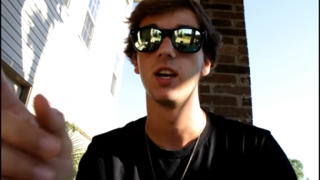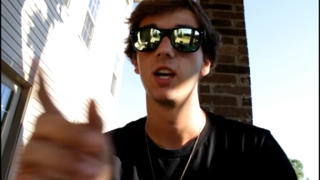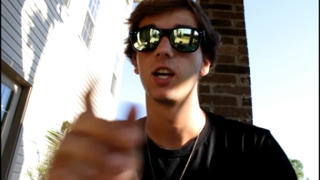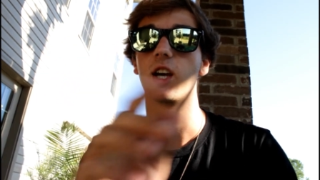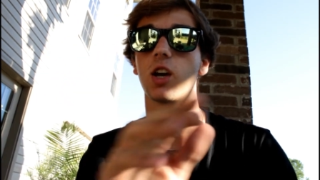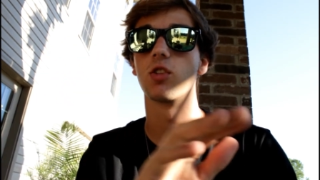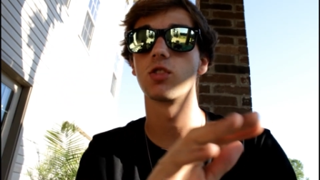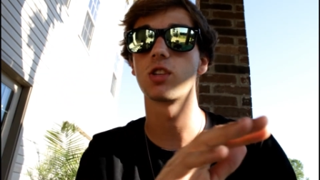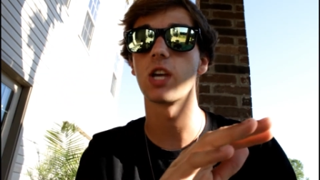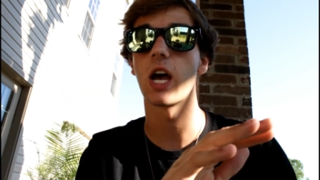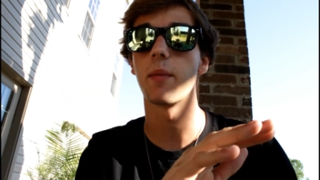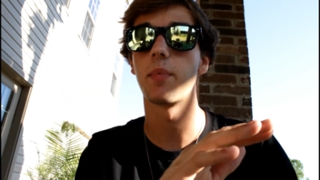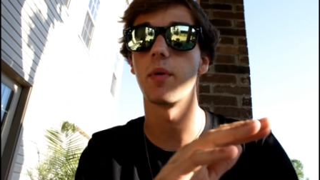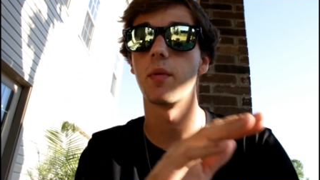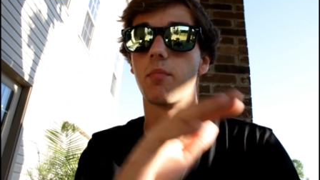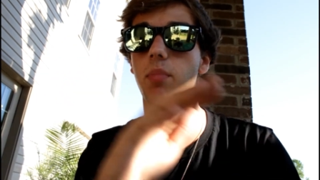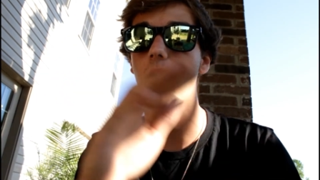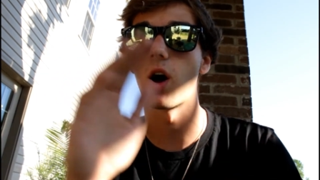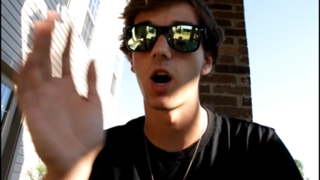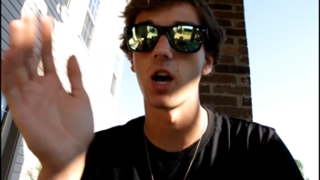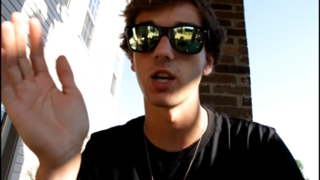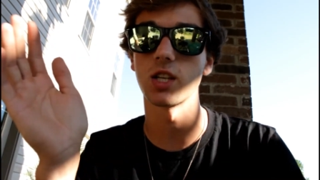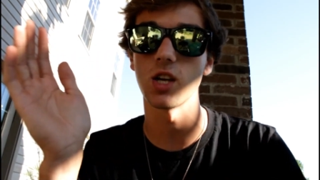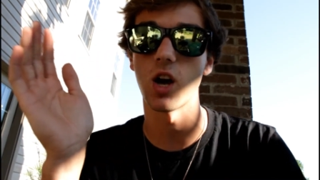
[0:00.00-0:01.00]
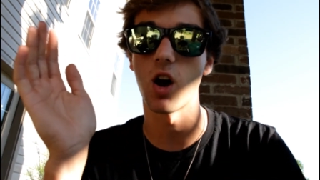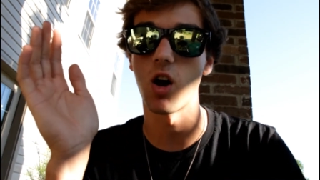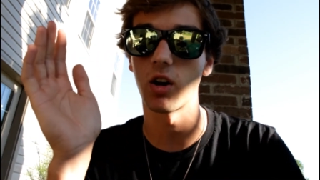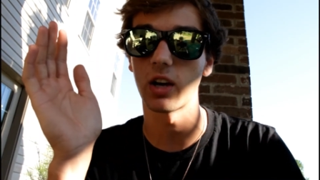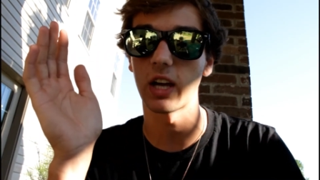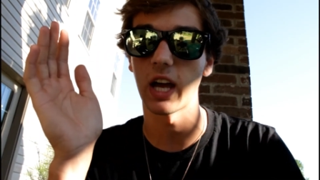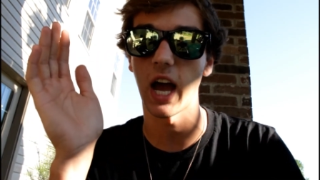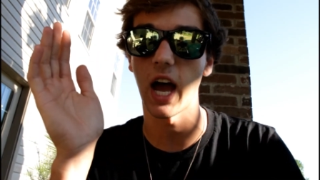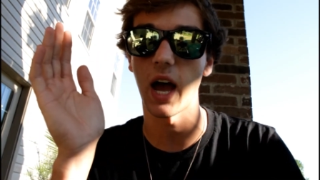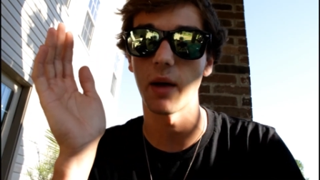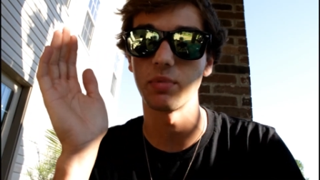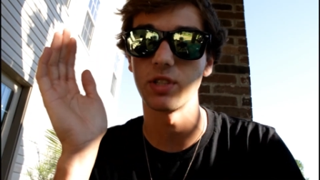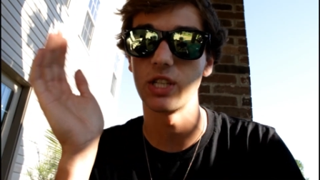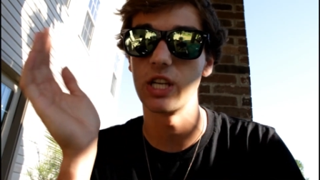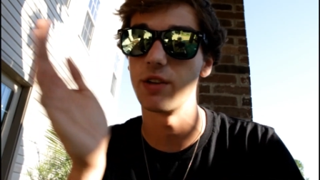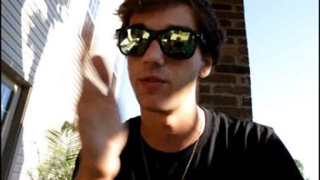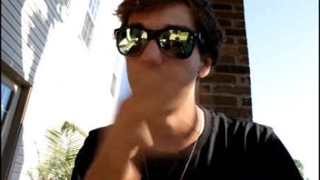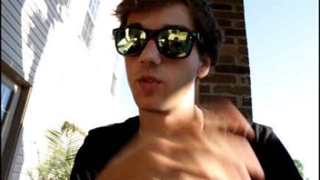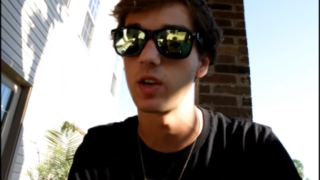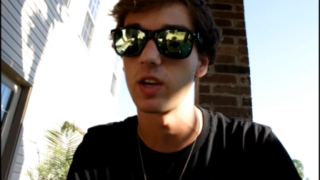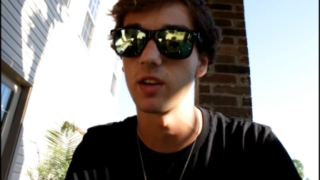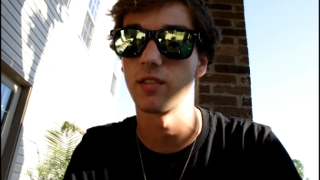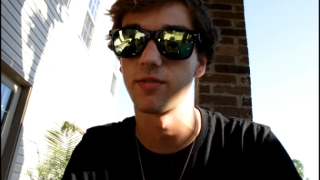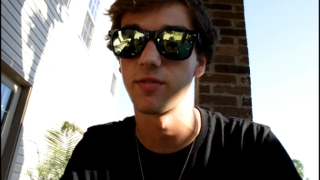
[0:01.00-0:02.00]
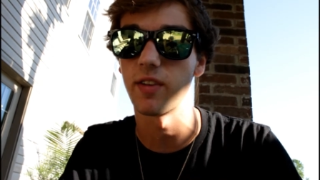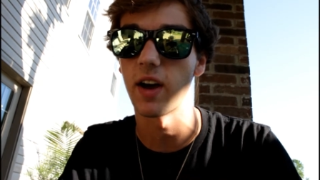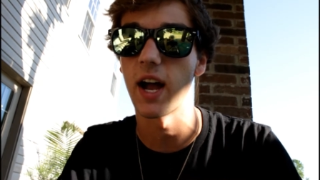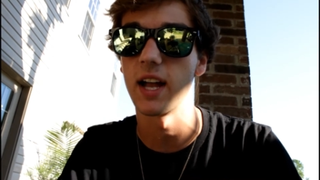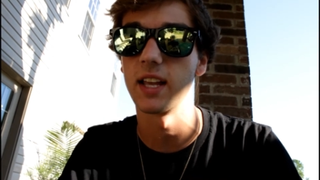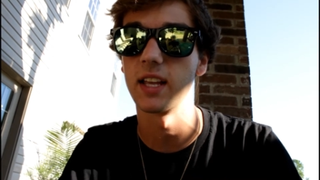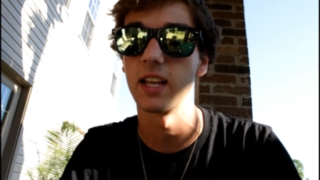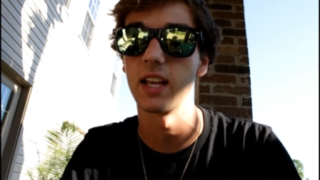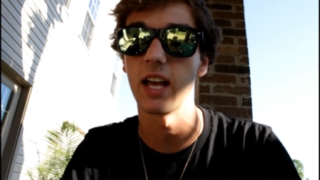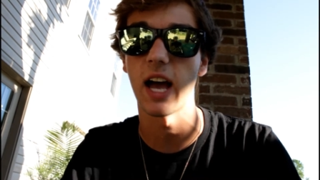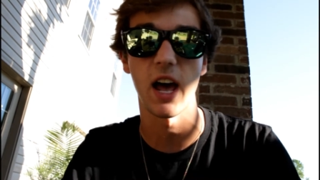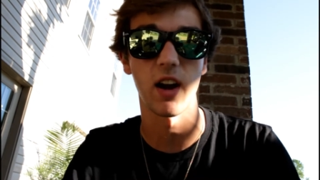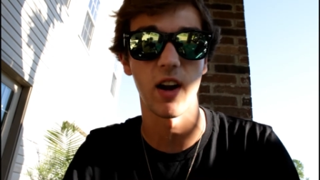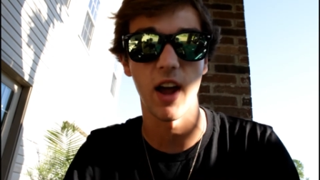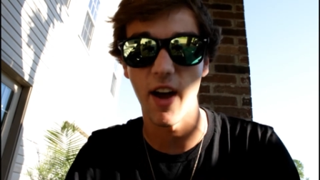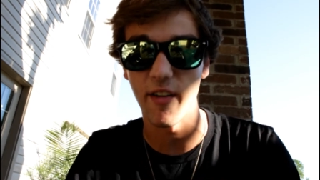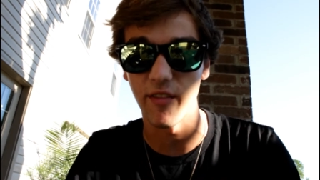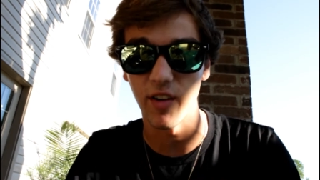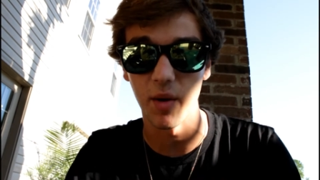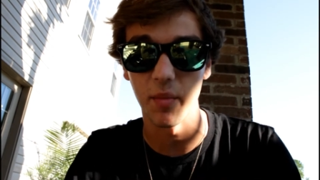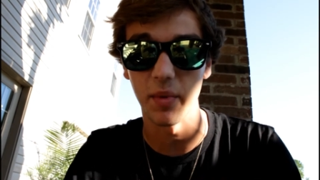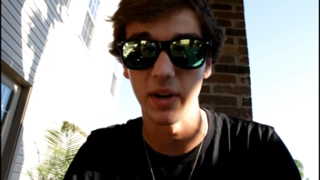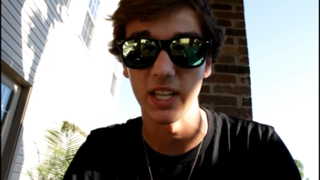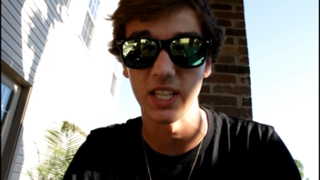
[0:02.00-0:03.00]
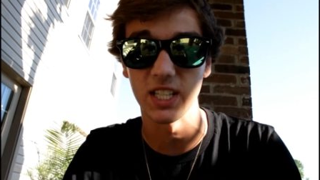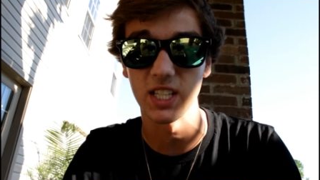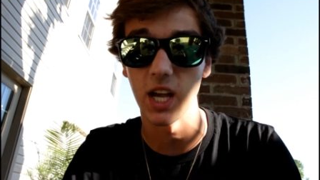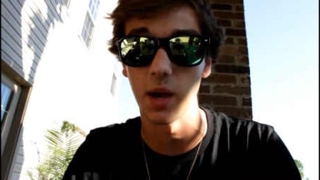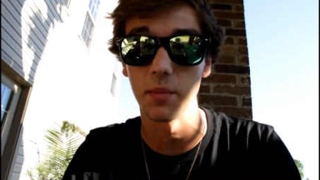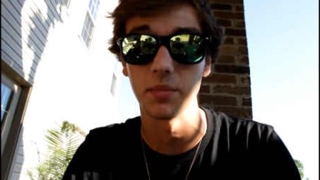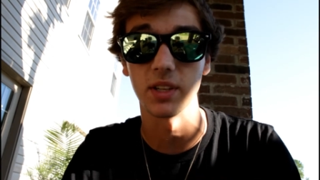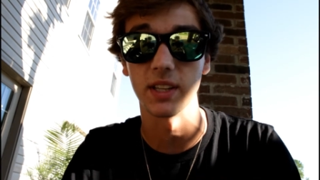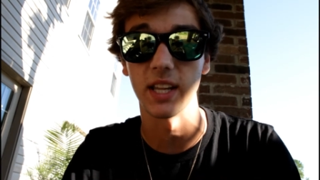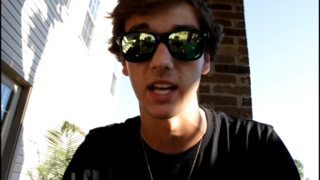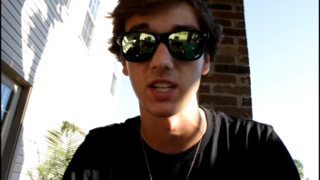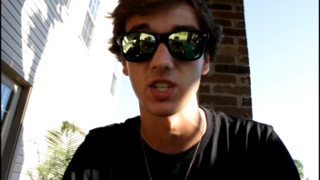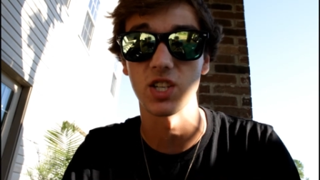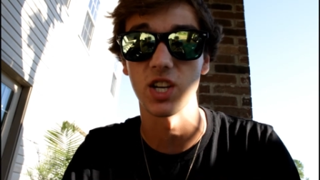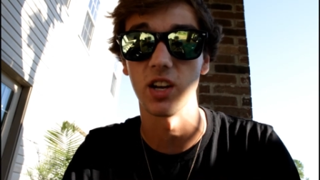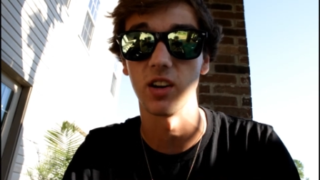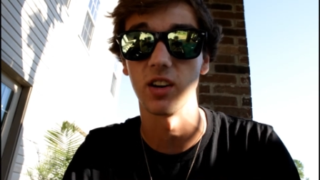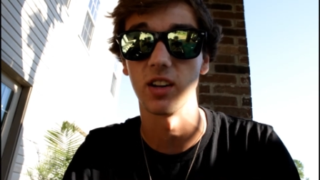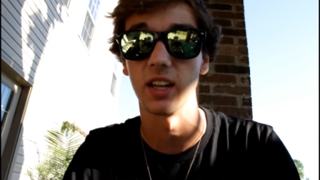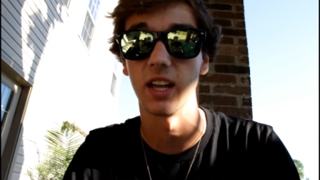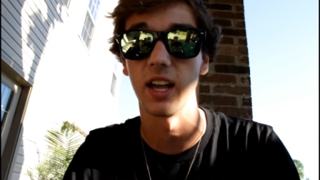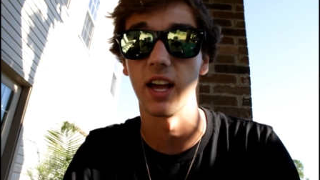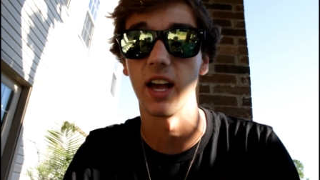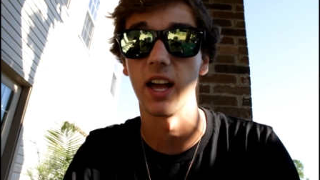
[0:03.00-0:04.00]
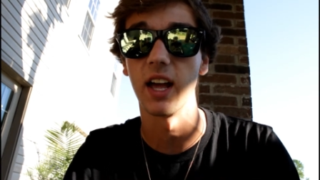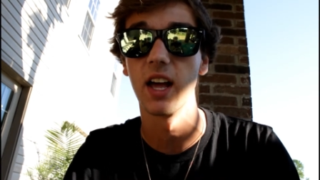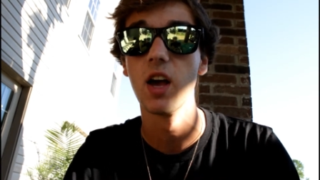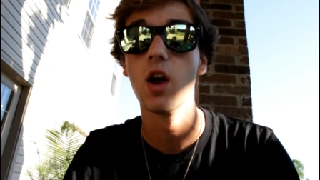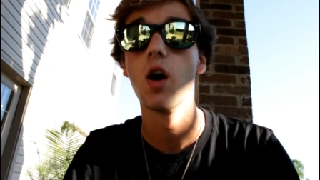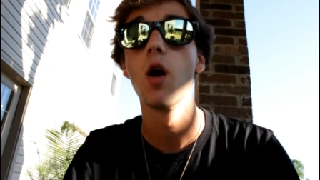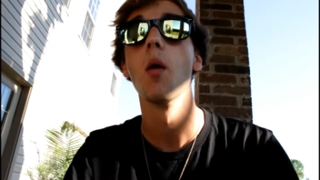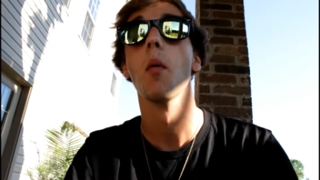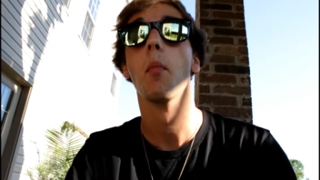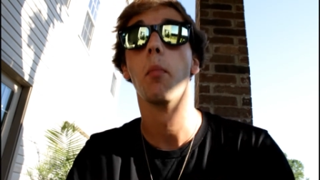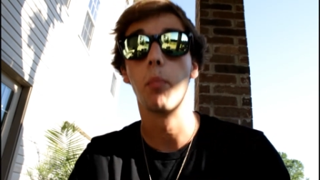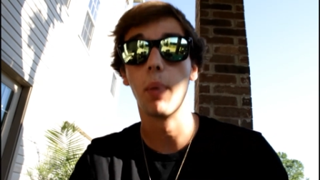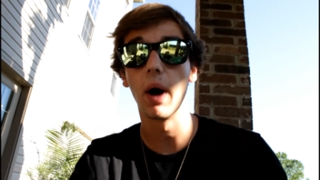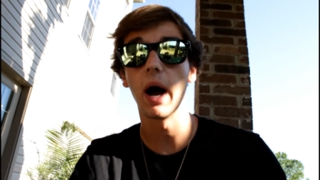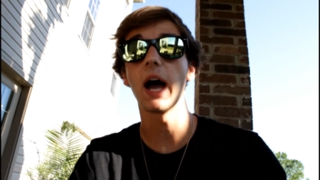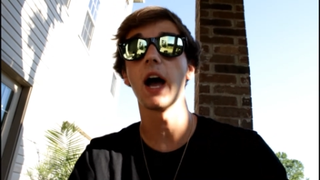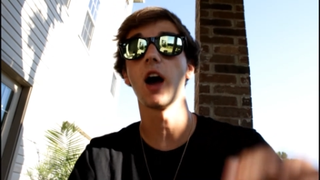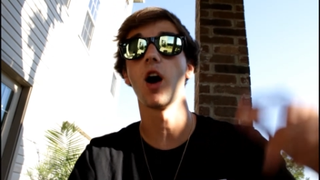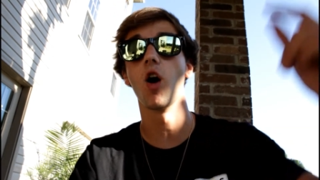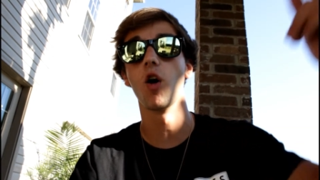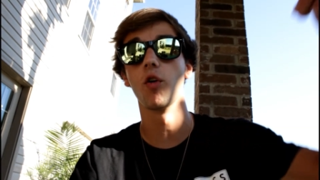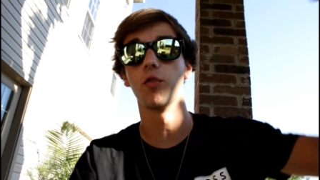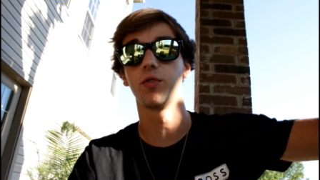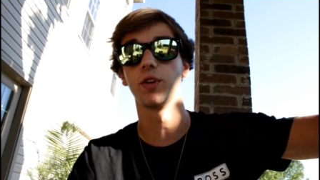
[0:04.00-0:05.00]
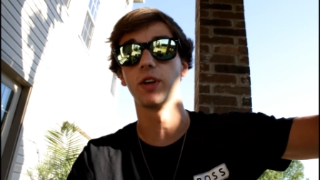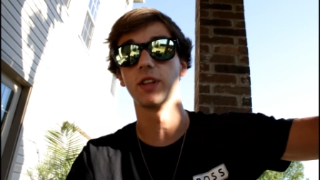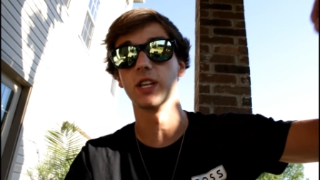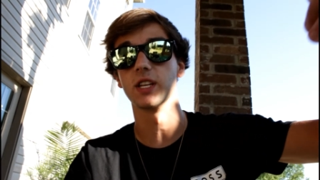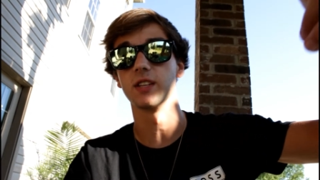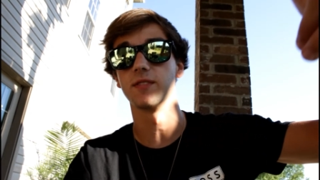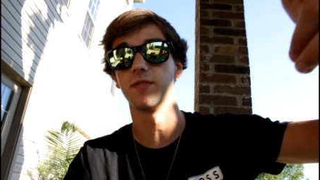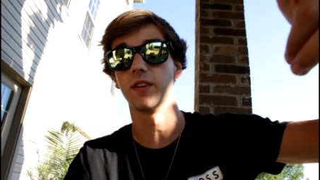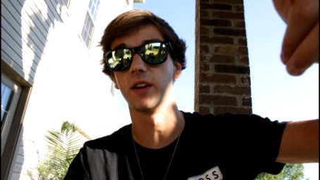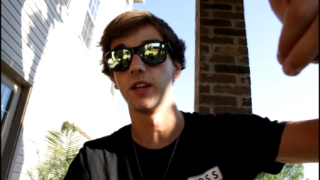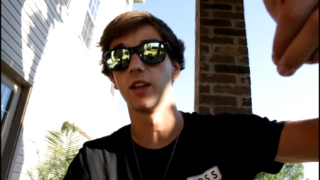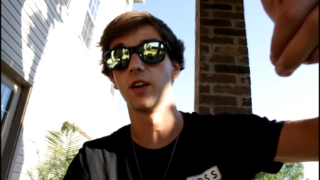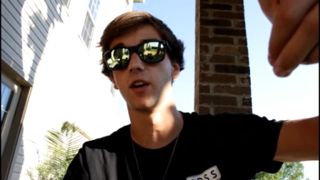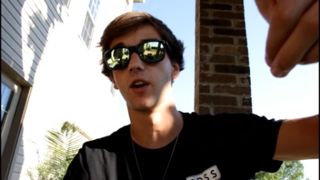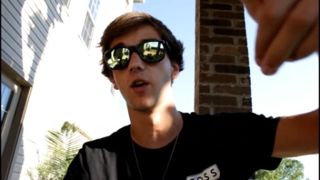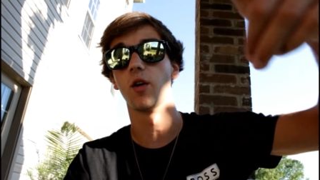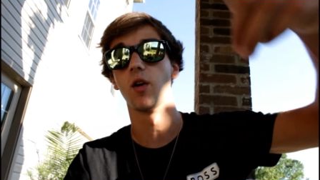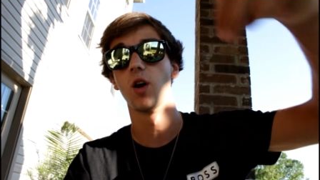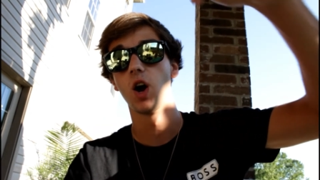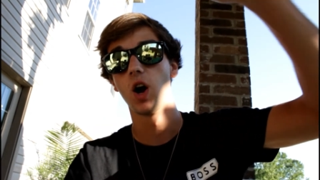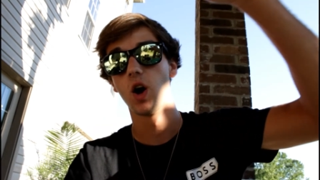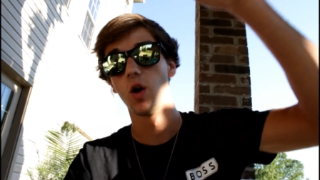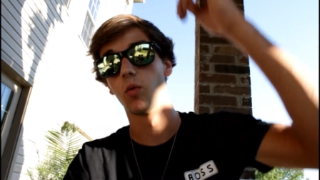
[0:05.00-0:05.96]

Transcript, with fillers: Go type in Boss, all caps, see if you can find it. I don't have very many subs on that channel yet. But hopefully this video...